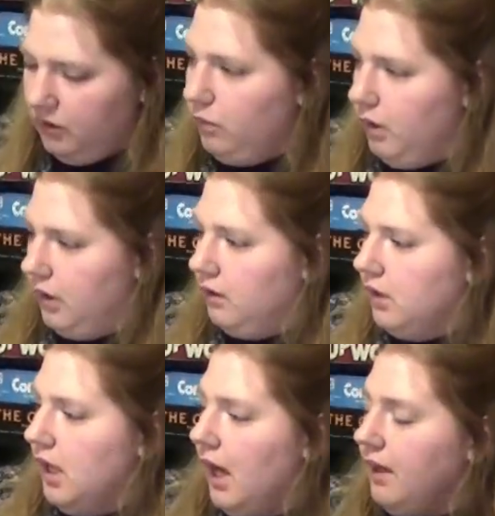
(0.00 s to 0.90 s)
the little one, I
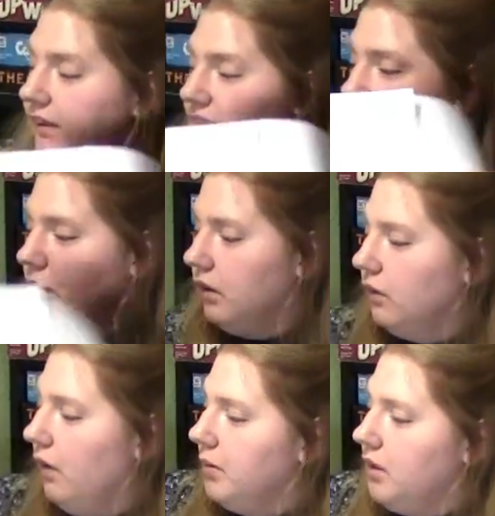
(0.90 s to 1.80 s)
think that's what I'll
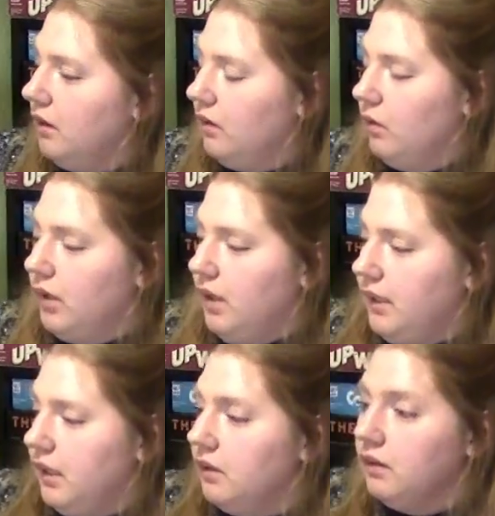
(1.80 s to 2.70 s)
do. I'll put the little one
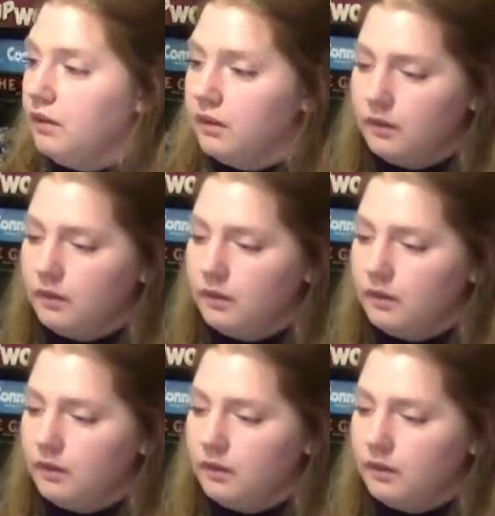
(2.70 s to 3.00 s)
on here.